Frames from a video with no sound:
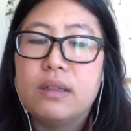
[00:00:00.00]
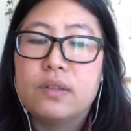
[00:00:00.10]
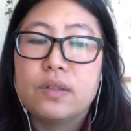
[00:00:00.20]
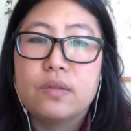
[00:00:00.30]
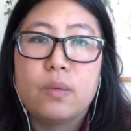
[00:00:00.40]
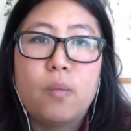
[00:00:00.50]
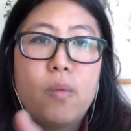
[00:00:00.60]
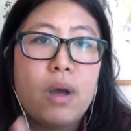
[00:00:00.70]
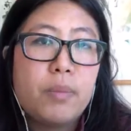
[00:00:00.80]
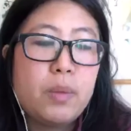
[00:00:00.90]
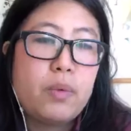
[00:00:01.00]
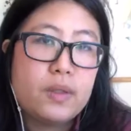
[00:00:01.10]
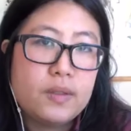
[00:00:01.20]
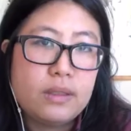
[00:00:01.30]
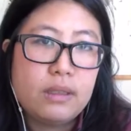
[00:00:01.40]
in terms of what people
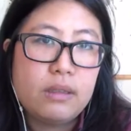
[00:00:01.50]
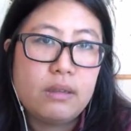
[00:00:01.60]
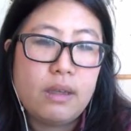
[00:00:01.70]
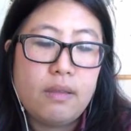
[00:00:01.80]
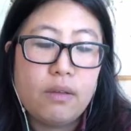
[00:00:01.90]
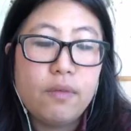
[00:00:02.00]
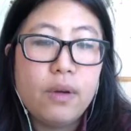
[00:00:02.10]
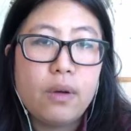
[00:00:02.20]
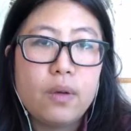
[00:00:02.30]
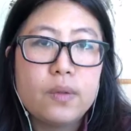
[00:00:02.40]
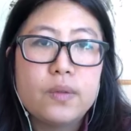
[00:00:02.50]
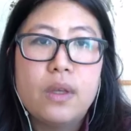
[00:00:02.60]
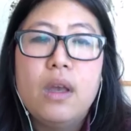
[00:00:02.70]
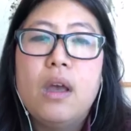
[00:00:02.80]
are seeing in the photos.